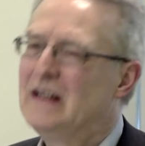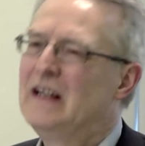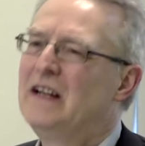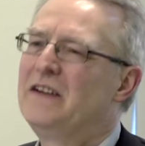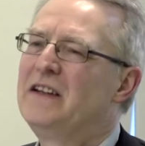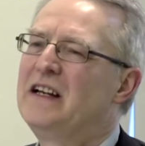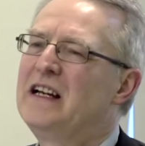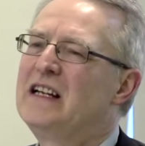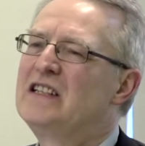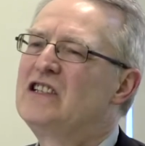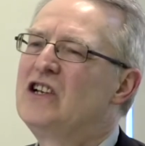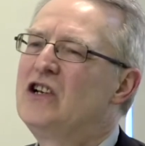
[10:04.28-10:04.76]

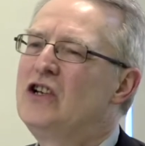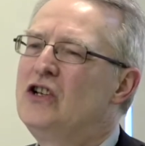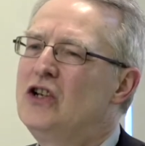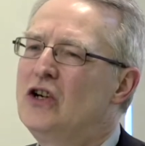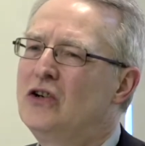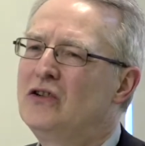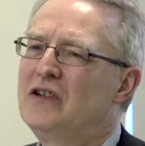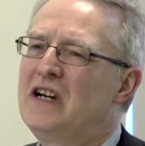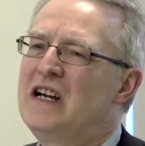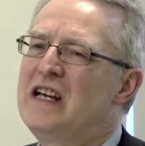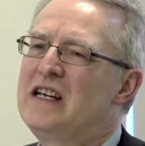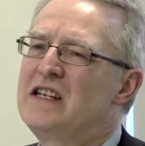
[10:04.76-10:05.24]
there is a
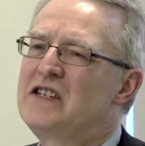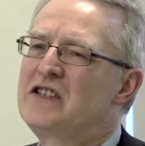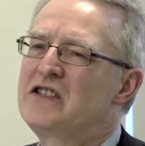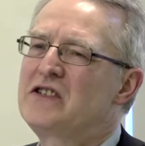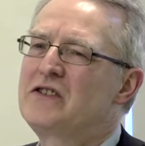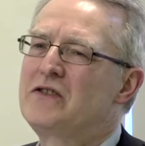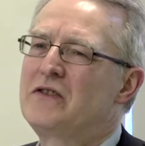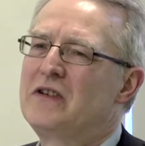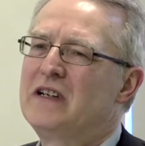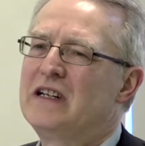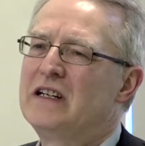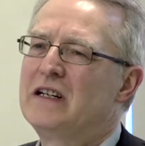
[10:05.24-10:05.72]
long
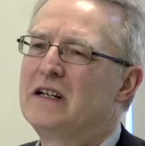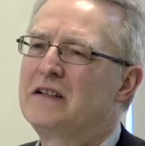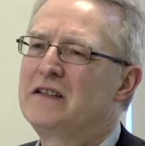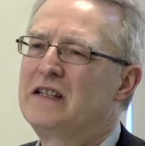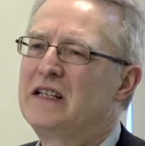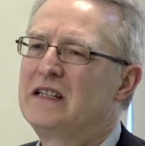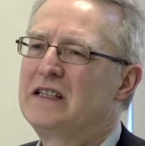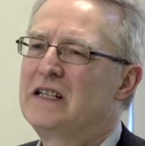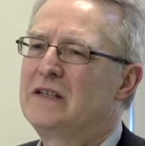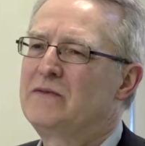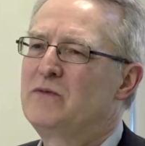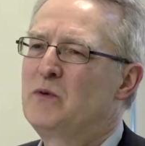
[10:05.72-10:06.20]
history. And I
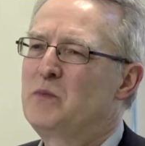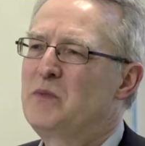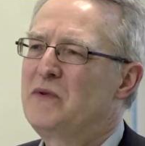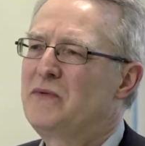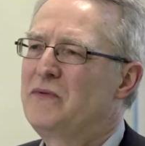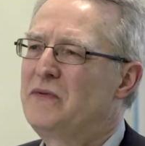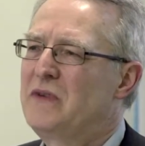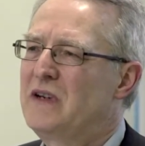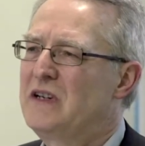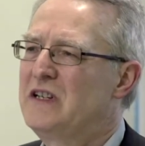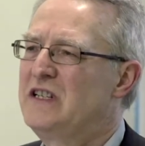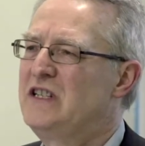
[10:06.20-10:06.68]
think that would be
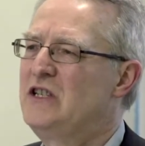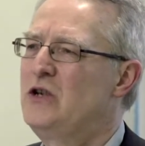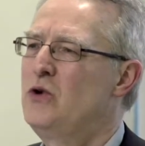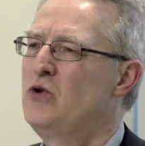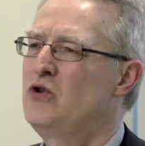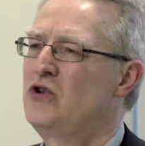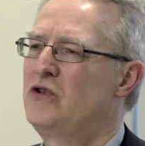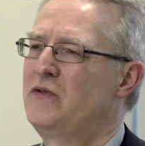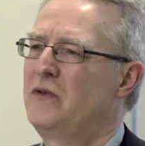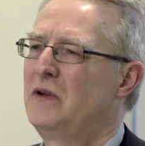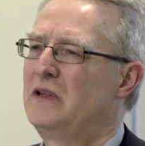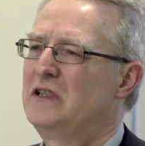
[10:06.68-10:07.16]
very
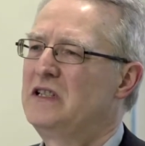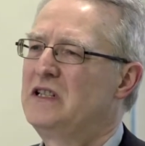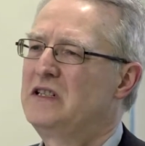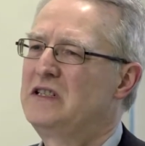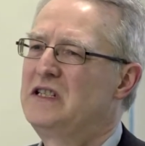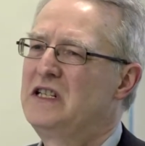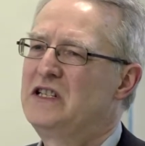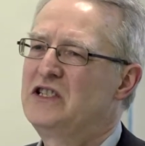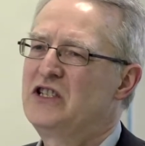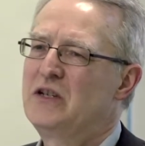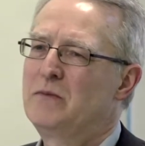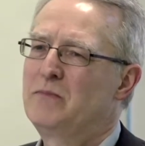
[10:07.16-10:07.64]
useful in a
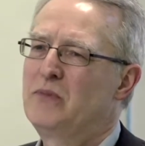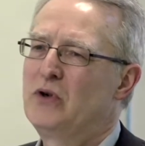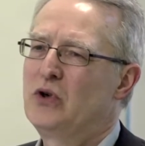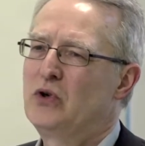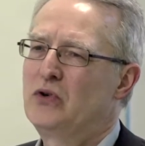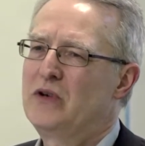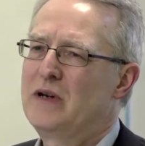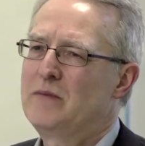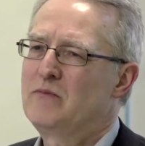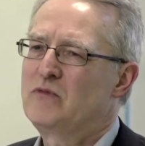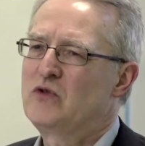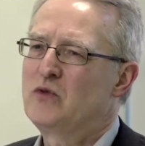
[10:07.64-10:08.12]
teaching
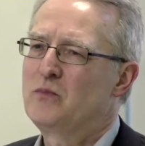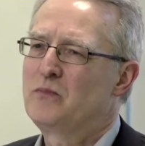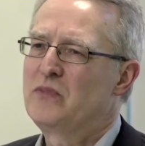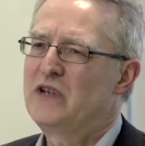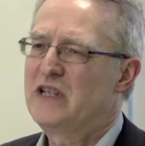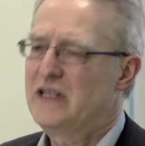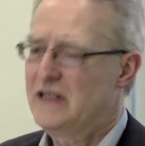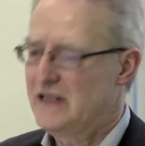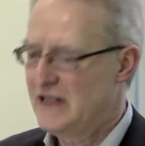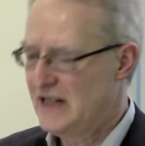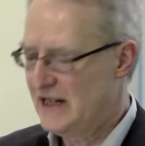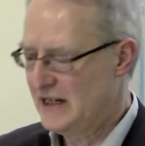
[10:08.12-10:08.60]
program to
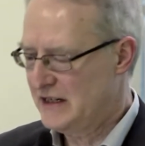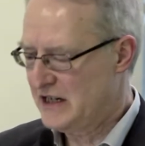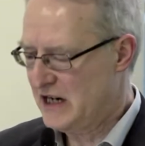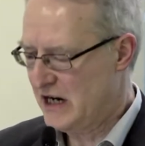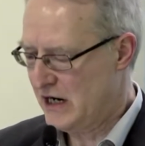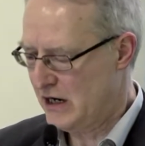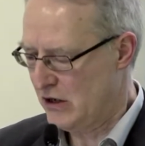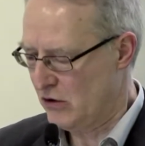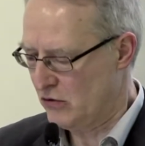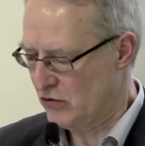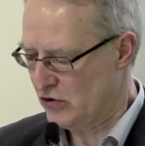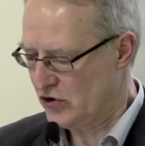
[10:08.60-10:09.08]
bring that
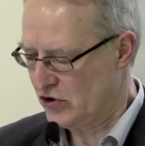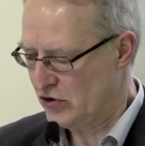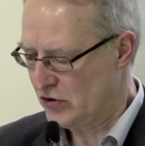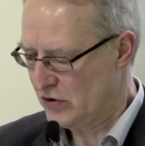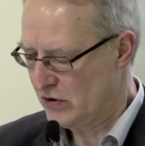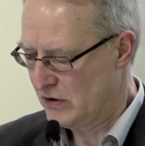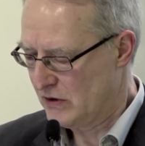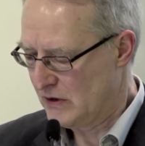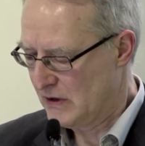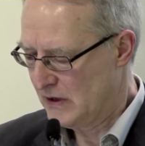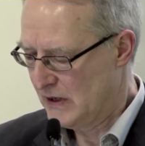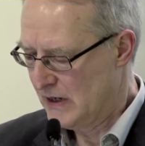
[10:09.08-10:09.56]
out.
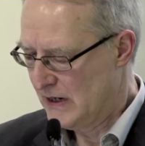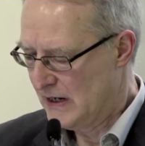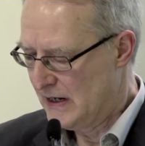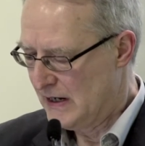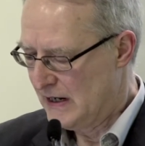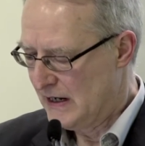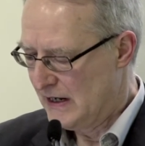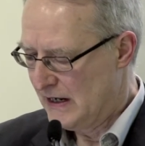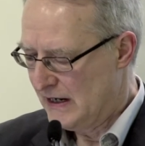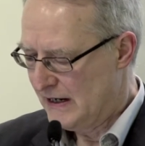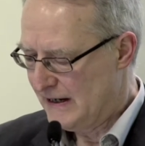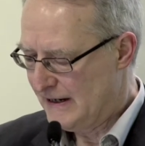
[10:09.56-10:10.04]

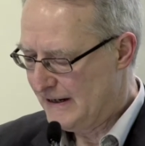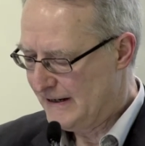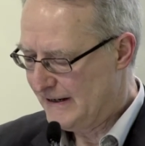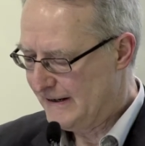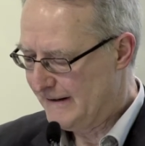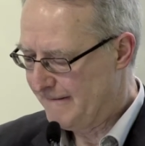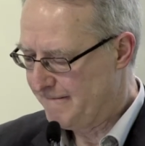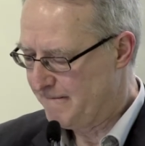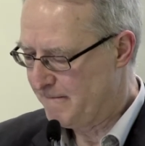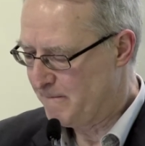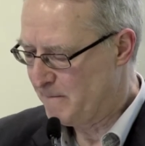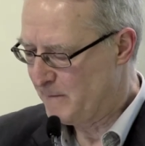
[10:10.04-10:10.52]

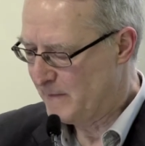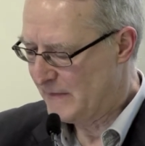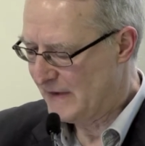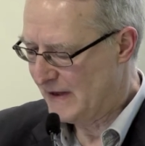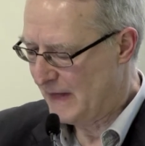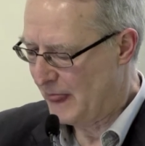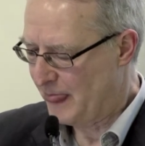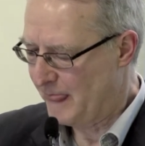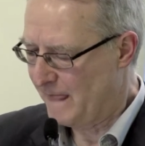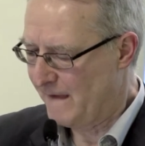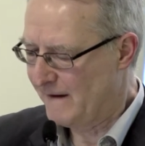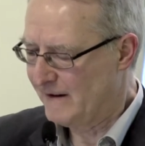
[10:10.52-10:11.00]
Um,
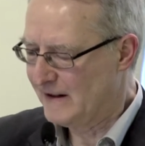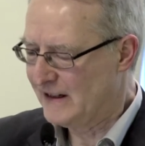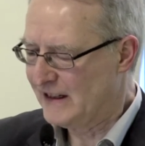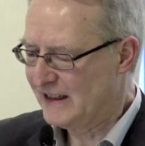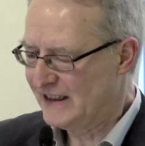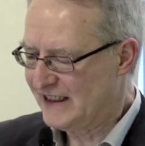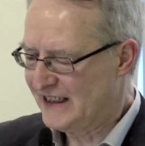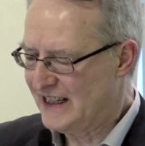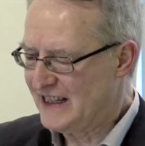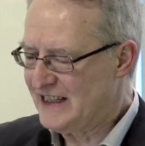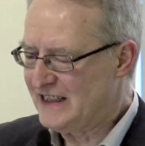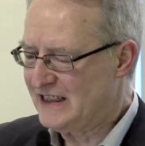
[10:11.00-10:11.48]

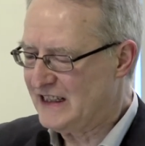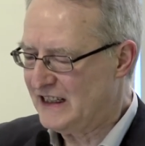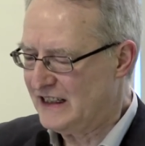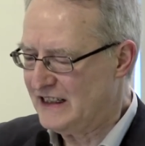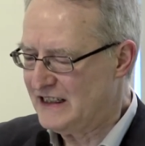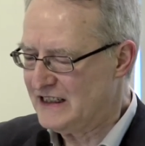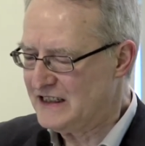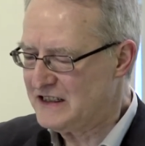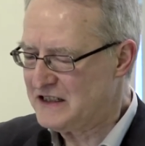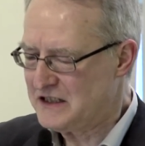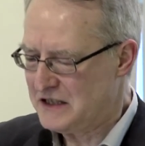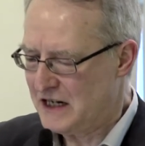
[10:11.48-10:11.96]
kink
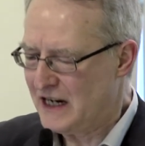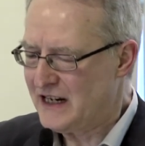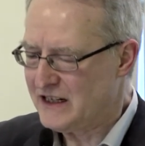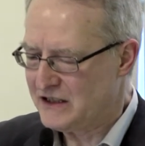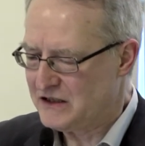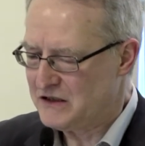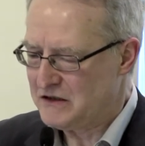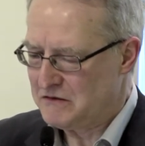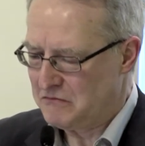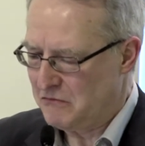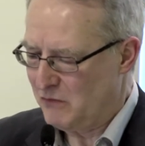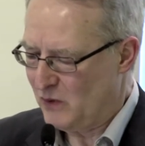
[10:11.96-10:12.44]
is,
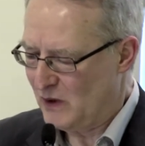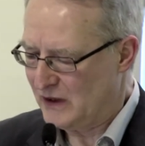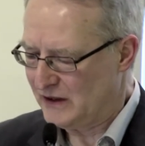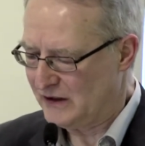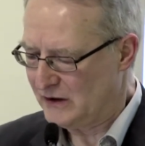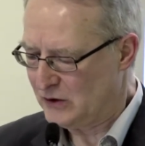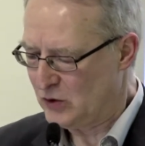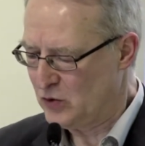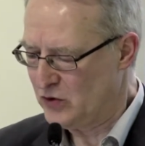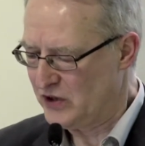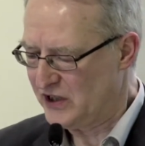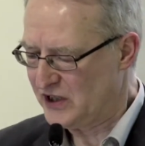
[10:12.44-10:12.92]
as one
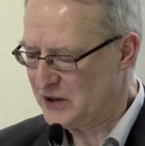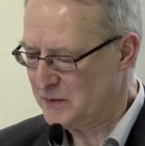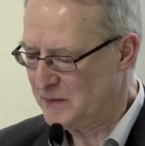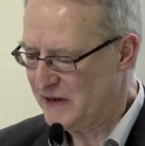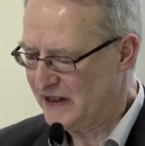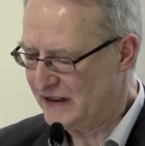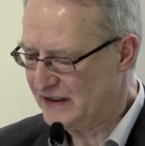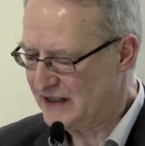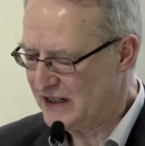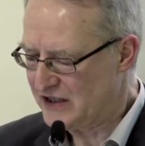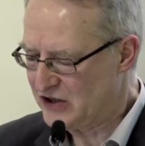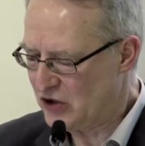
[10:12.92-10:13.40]
could
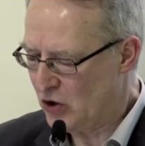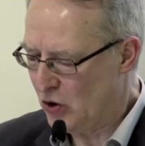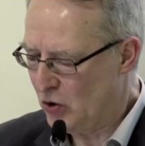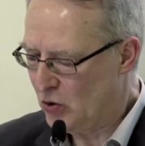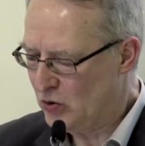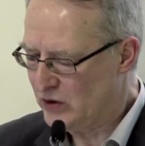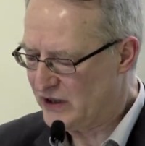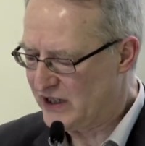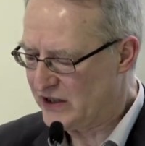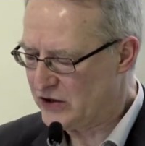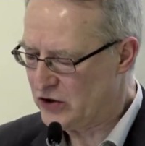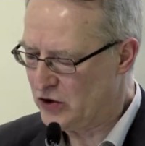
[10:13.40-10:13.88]
expect, as
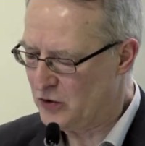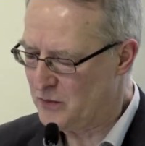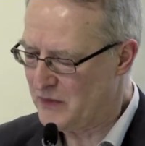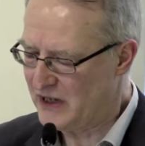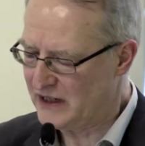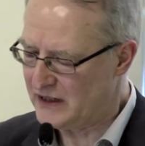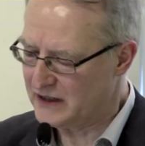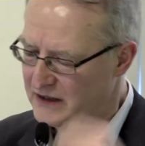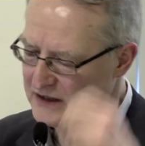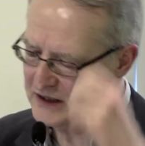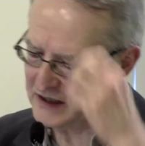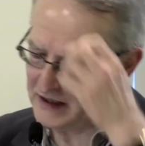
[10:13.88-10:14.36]
old as
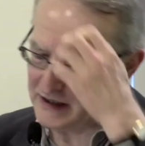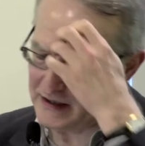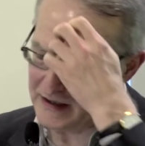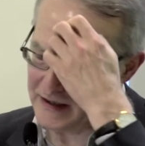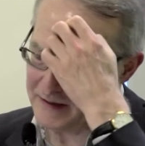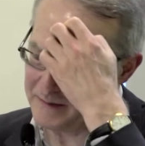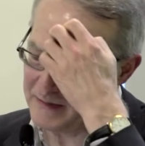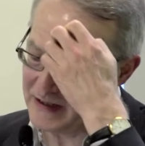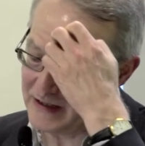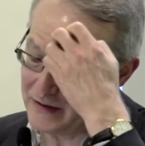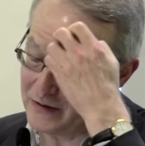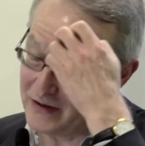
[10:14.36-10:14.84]
humanity. I
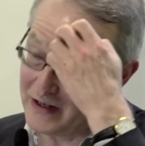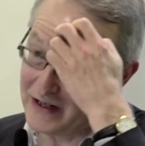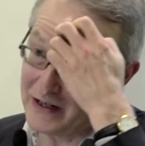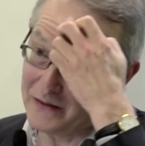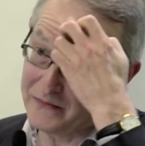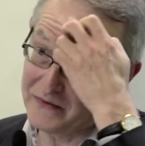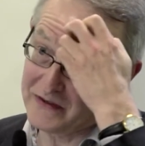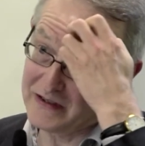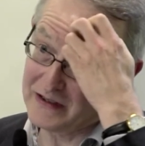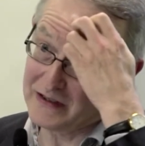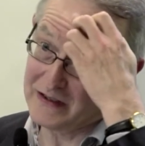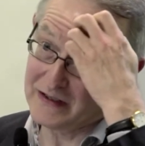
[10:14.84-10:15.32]
mean, you
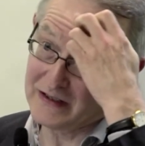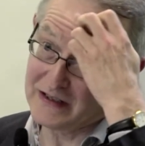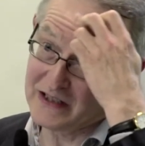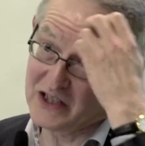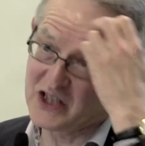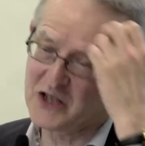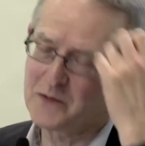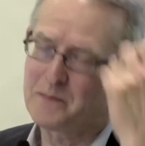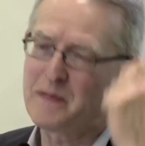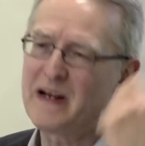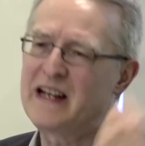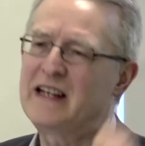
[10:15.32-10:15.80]
have the, the
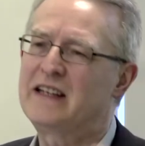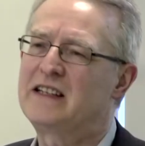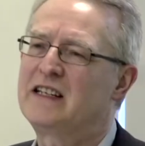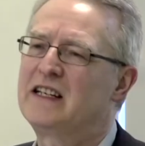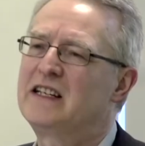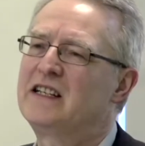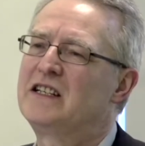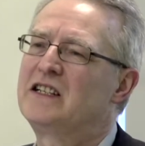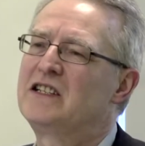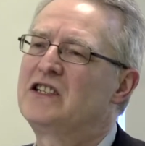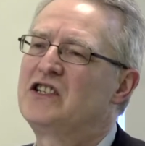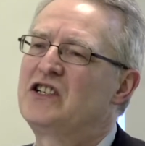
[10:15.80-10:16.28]

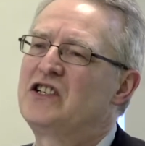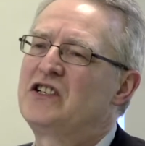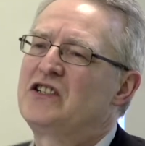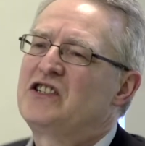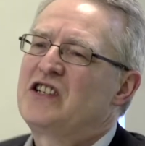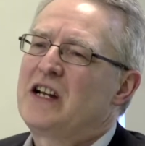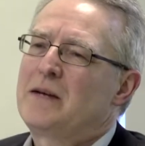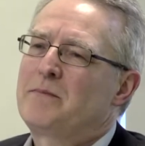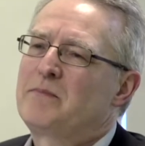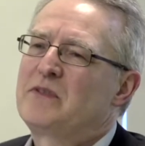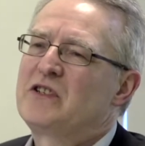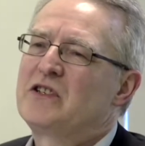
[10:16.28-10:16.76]
spanking
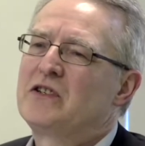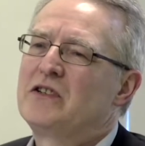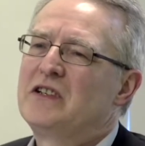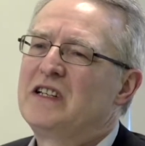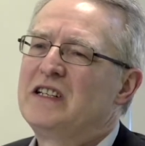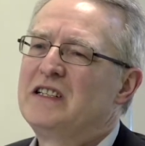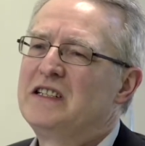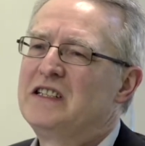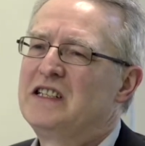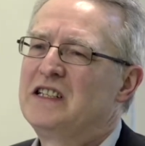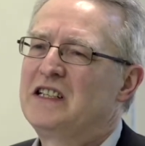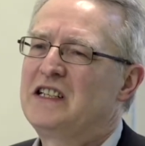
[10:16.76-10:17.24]
chapter
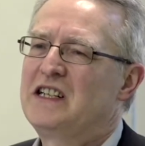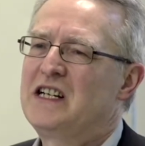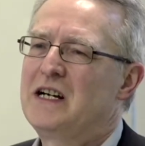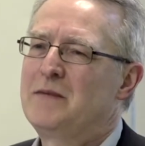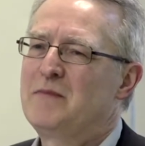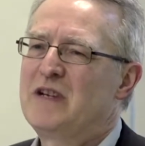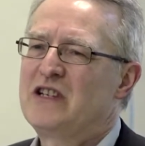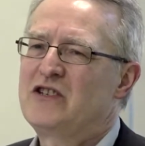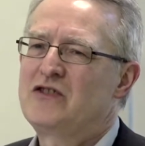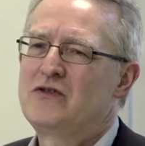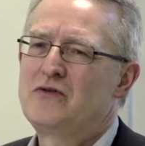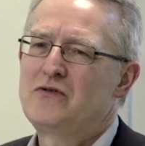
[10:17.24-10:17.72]
in the
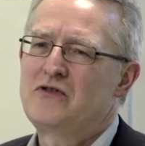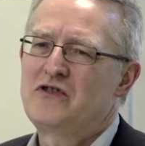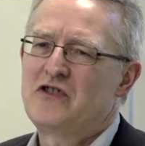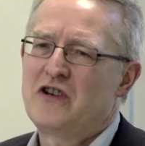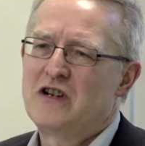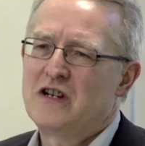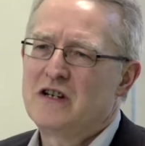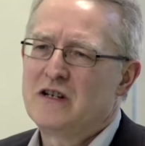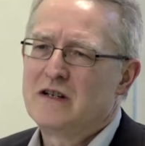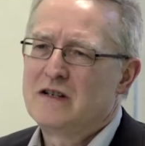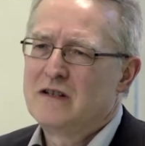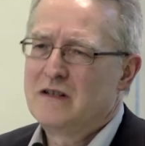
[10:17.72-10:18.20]
Kama
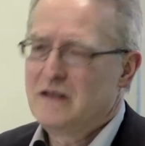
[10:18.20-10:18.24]
Sutra